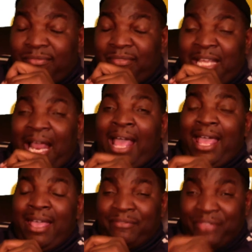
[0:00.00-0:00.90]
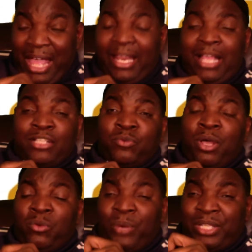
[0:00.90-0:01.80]
And I have that as
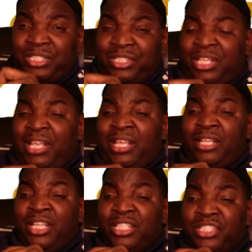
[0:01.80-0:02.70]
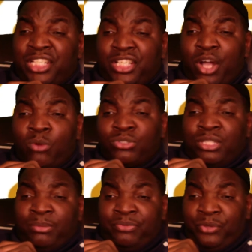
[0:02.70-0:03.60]
well, where she said she coached
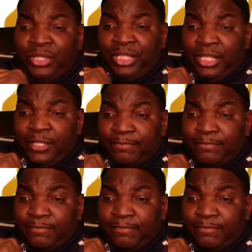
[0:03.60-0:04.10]
them for a year.